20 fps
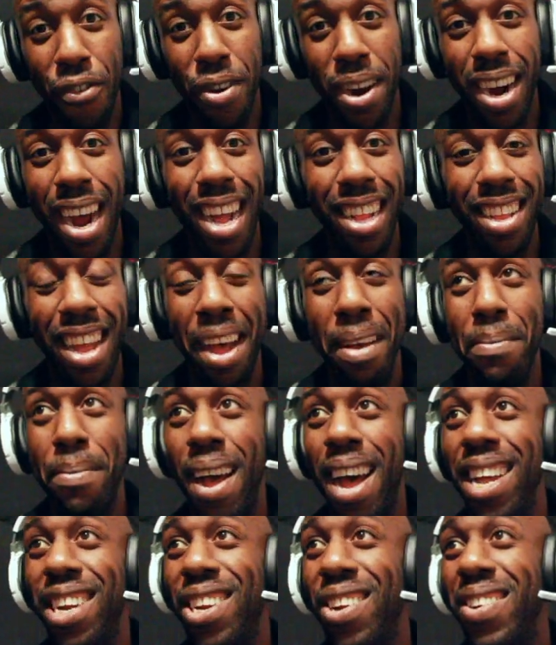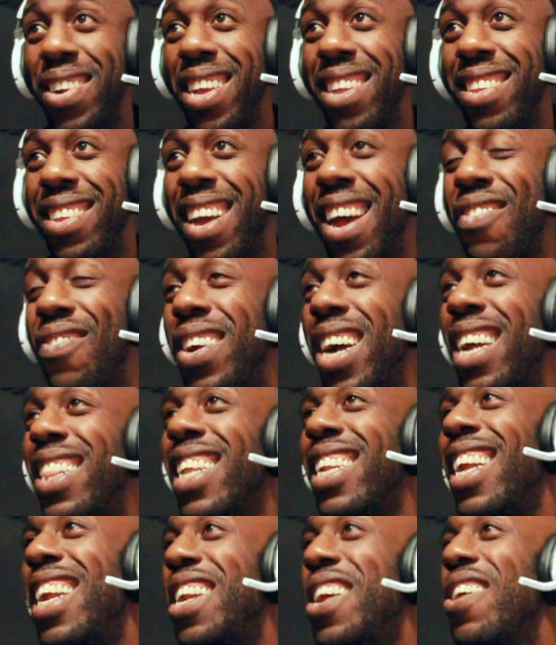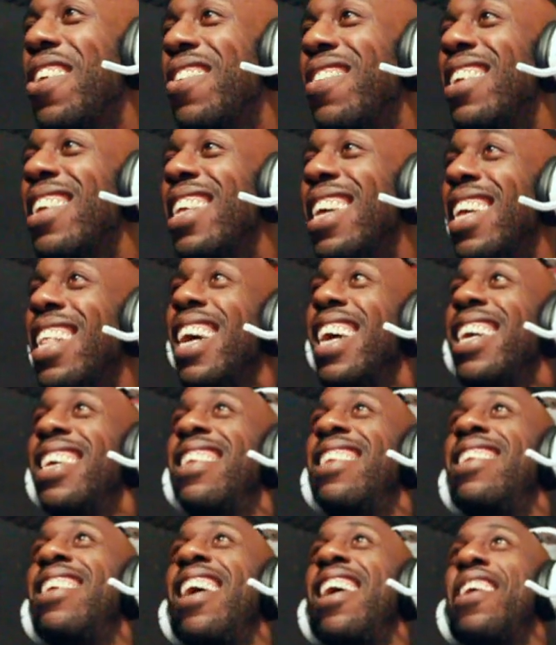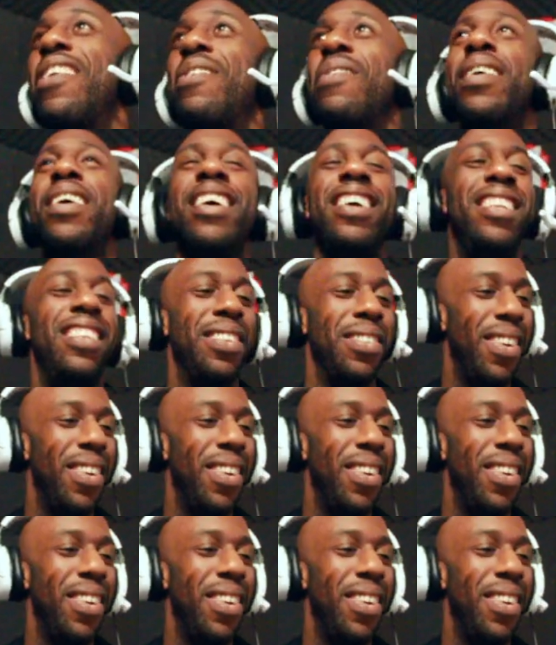forgot that Banjo doesn't... I forgot that they don't really, like, say words